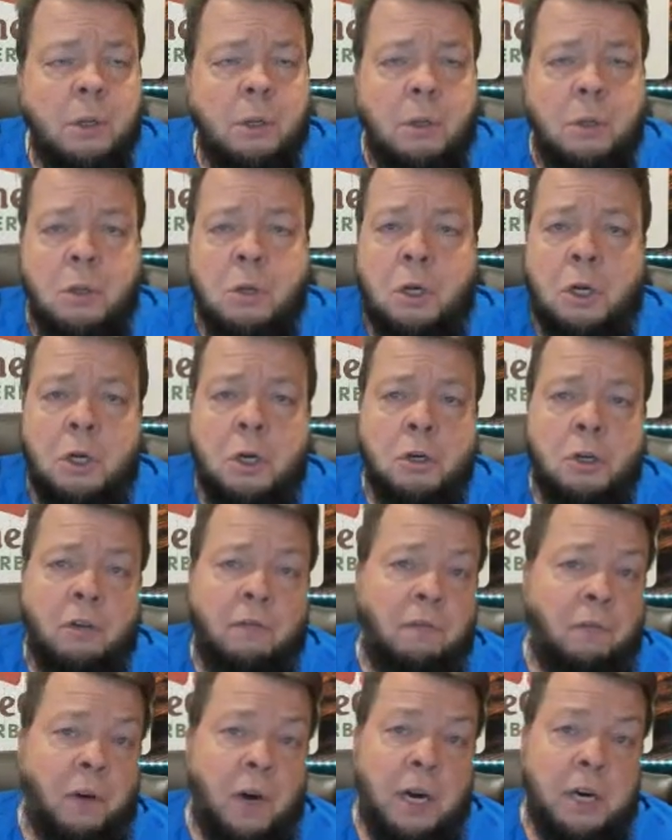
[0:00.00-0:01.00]
you can use
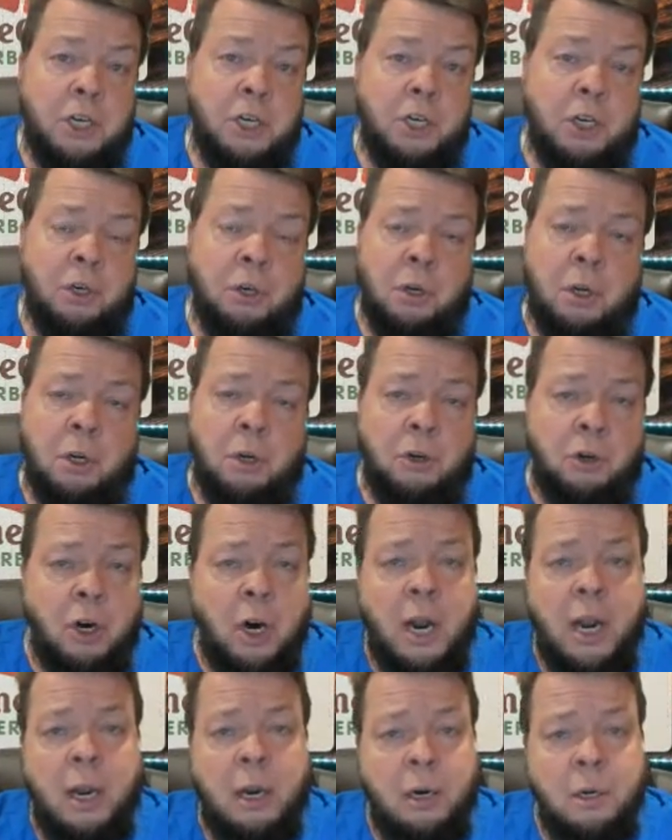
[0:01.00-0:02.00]
it fresh, you can
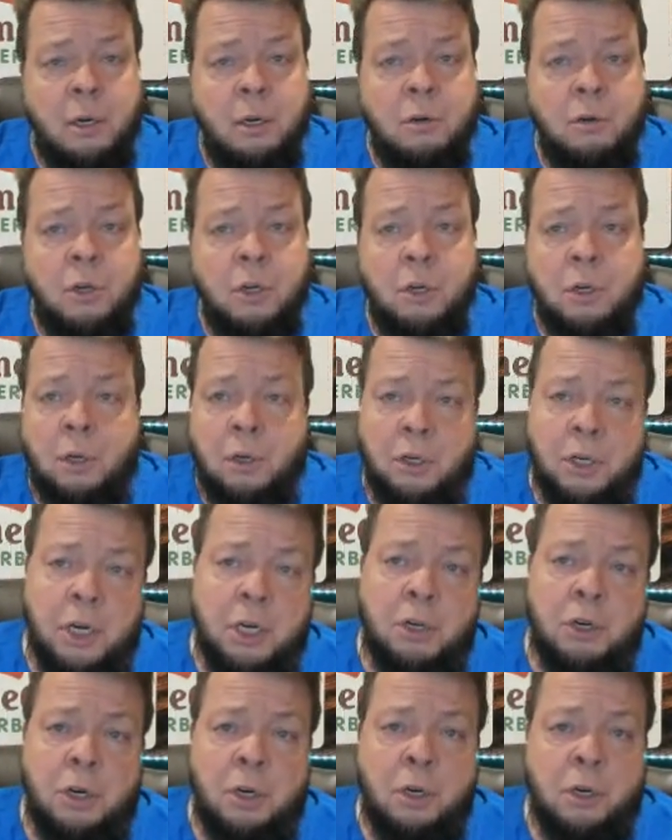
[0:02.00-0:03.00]
dry it and use it, you can
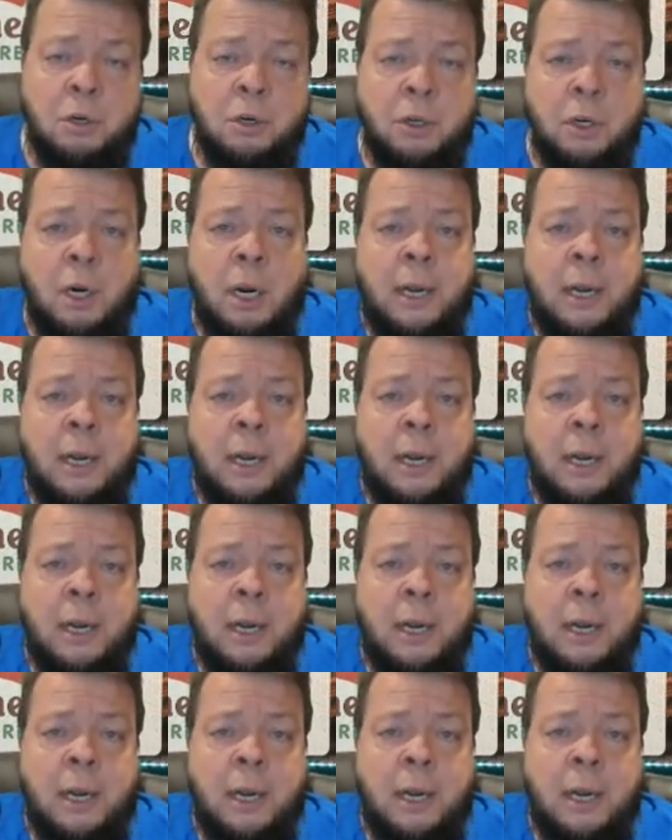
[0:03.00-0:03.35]
tincture it and use it.